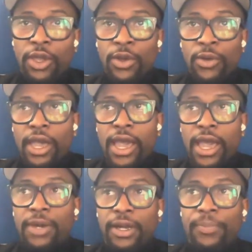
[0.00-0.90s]
um,
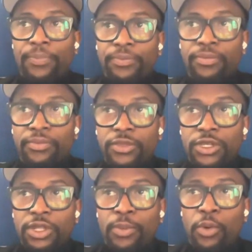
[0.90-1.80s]
uh, you
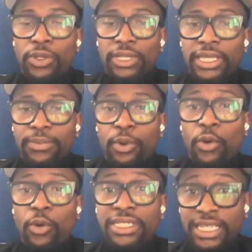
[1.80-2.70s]
know, poorly poor
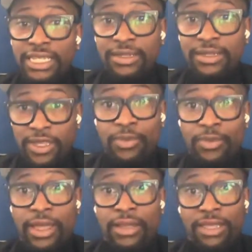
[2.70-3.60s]
intended people
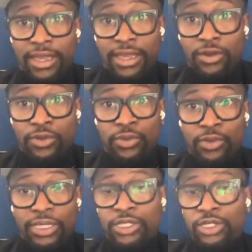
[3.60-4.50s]
out there who really
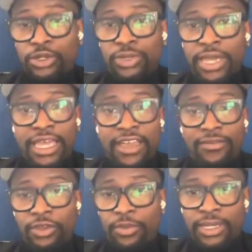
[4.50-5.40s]
do not have
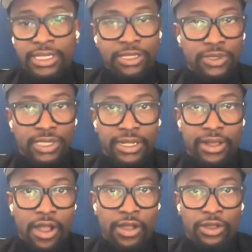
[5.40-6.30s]
your best at
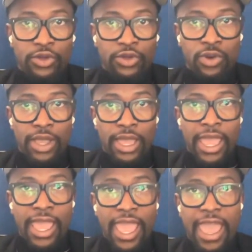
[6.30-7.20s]
heart, who
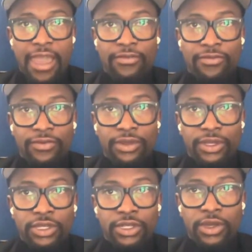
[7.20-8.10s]
have
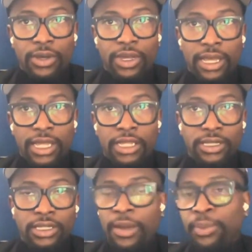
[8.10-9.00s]
you know a,
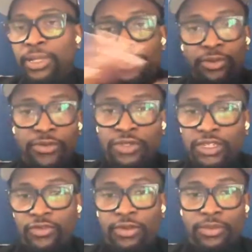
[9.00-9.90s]
a, plethora of
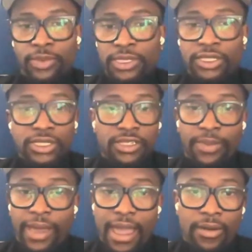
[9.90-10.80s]
different positions of
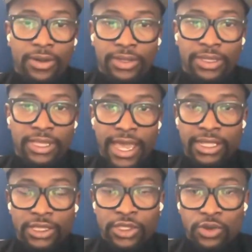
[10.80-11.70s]
power that
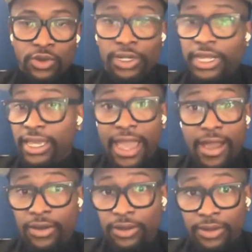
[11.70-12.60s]
you're going to
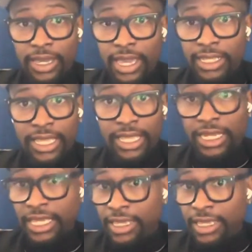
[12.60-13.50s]
encounter in
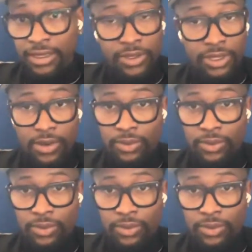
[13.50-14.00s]
any you know